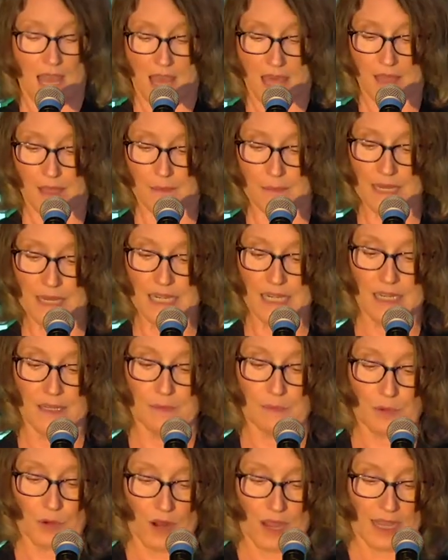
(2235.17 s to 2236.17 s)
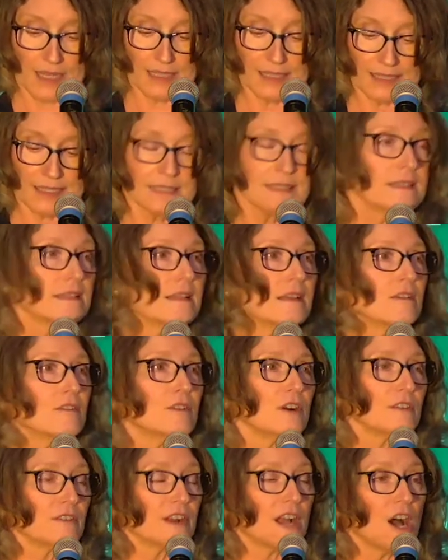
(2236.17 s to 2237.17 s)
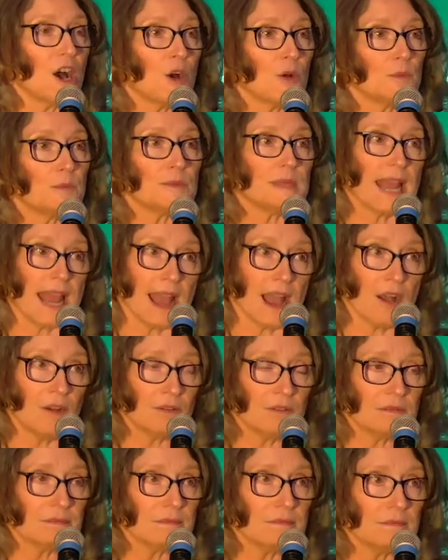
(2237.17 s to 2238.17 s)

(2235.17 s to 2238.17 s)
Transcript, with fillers: The median price of a home now